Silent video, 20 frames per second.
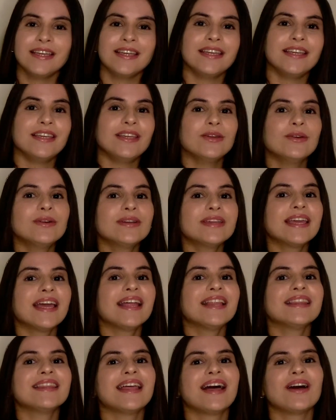you
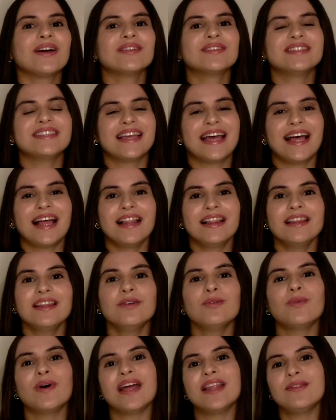can now tell
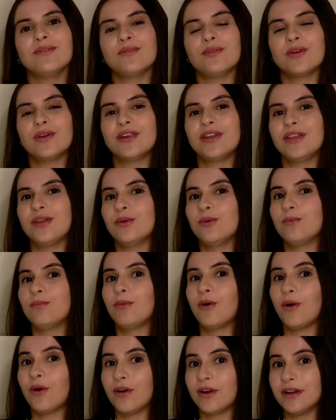when were you
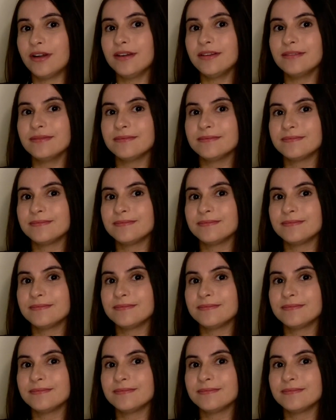born